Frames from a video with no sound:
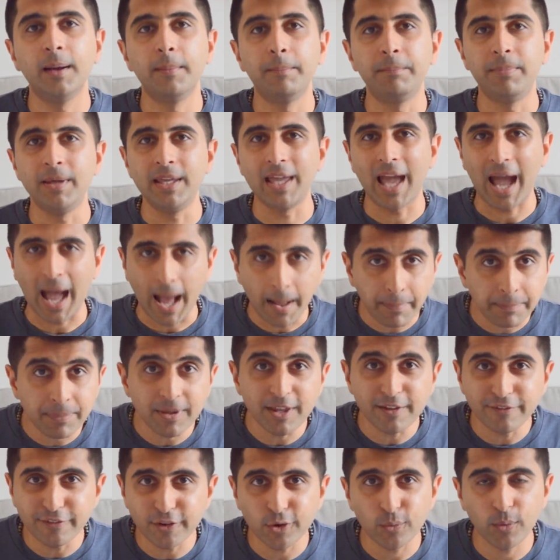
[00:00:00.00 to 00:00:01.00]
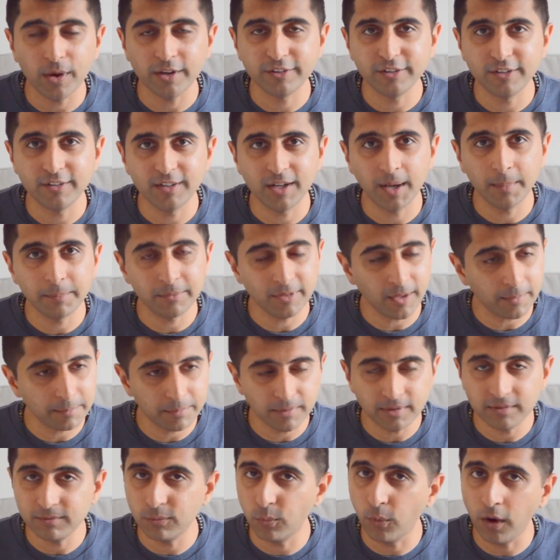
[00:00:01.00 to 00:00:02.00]
Be happy if a question comes up,
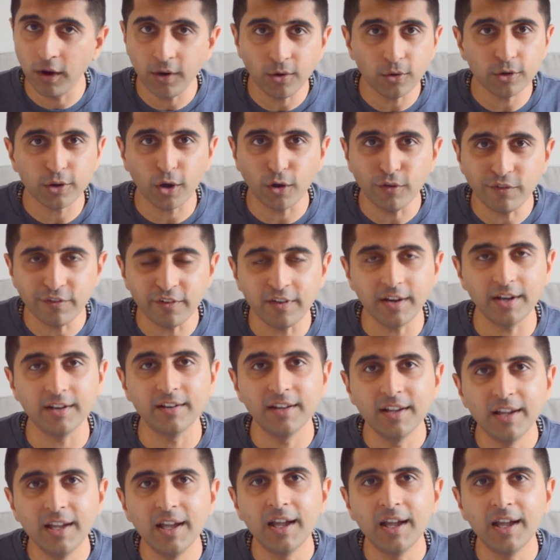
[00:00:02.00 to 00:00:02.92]
and why not go for it?